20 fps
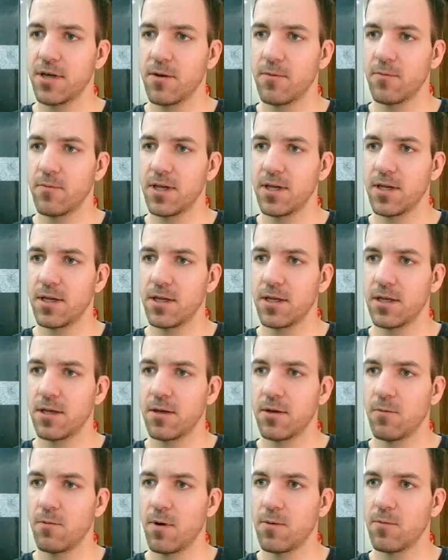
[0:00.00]
and
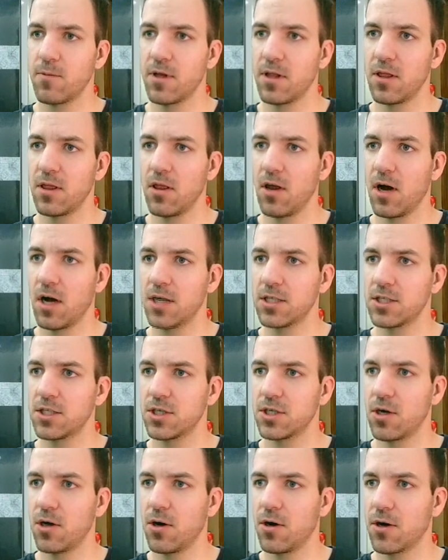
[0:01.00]
when we
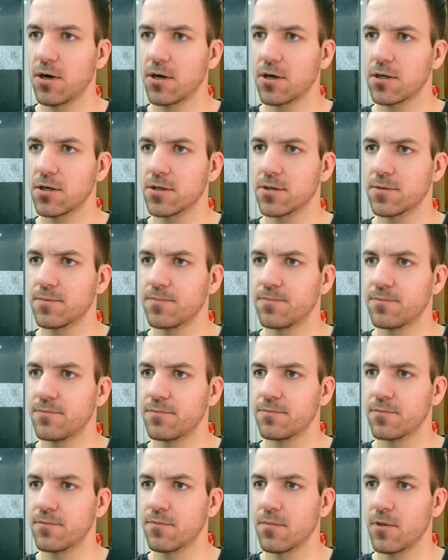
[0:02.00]
launch our,
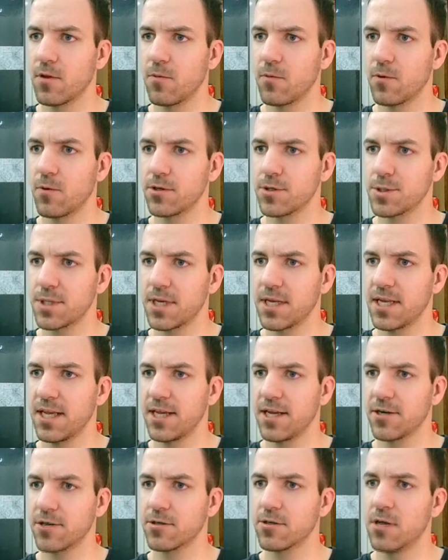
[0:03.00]
where is it
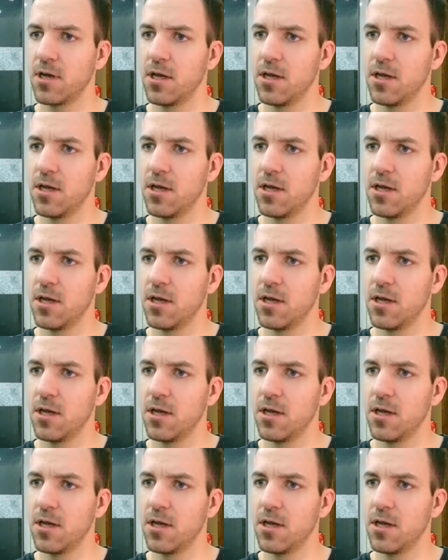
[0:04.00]
here?